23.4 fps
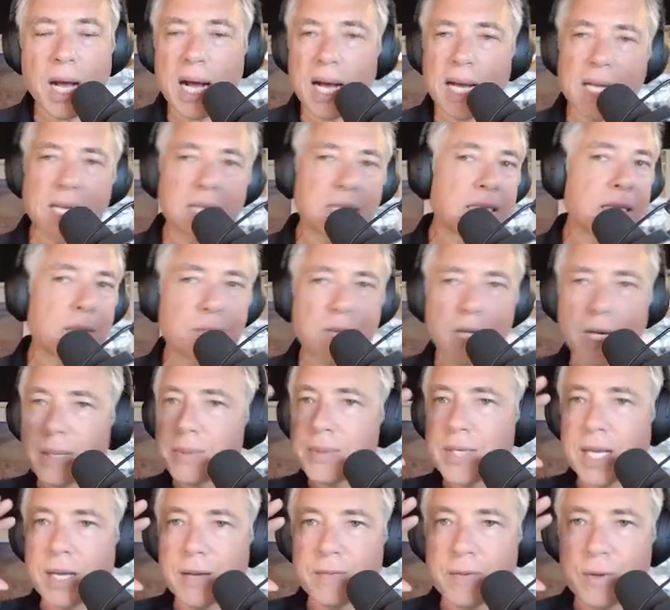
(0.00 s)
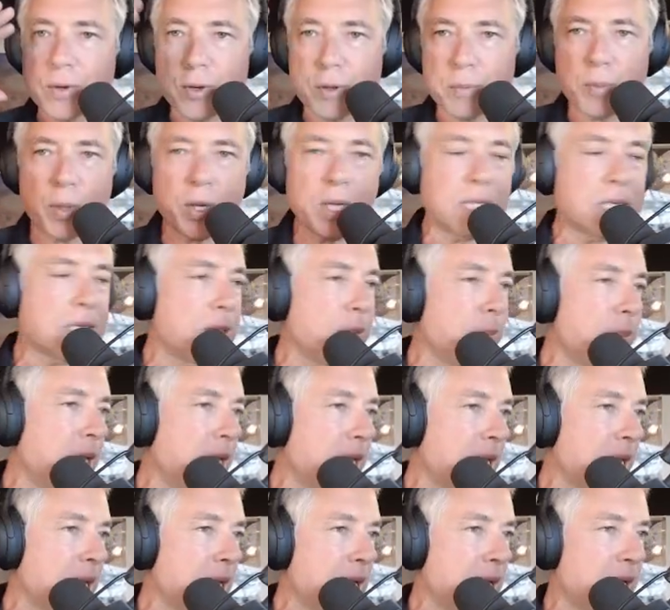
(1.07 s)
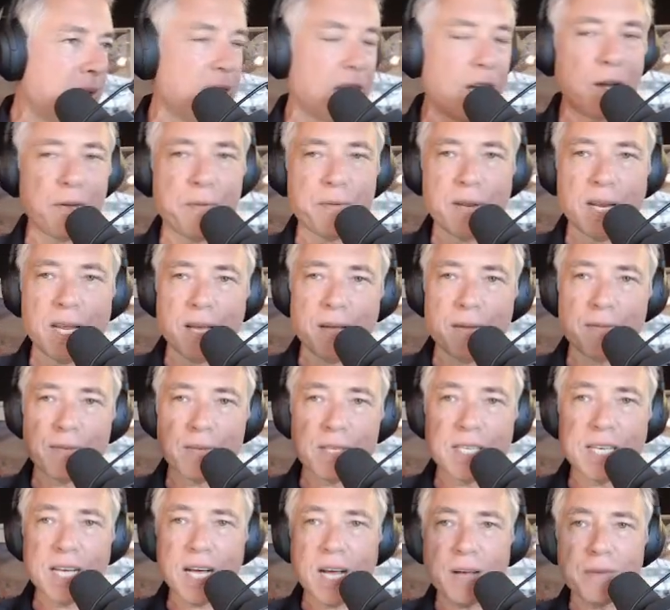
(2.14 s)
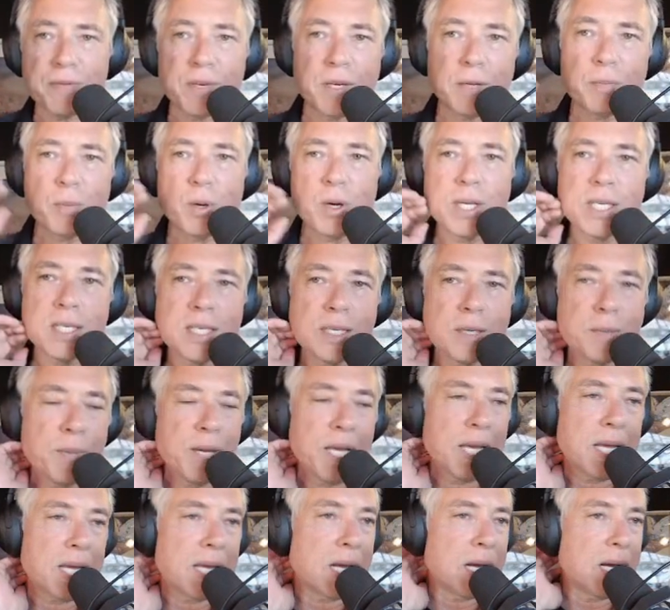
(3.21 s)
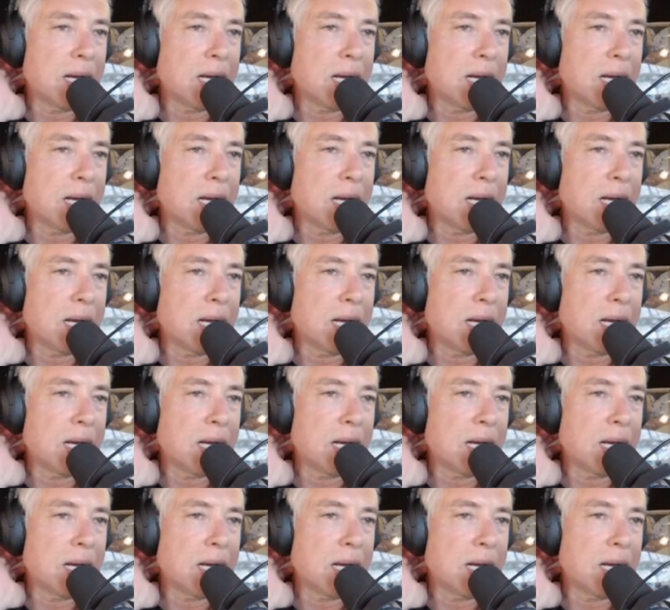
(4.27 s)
I sometimes have good points to make. I often have daft points to make.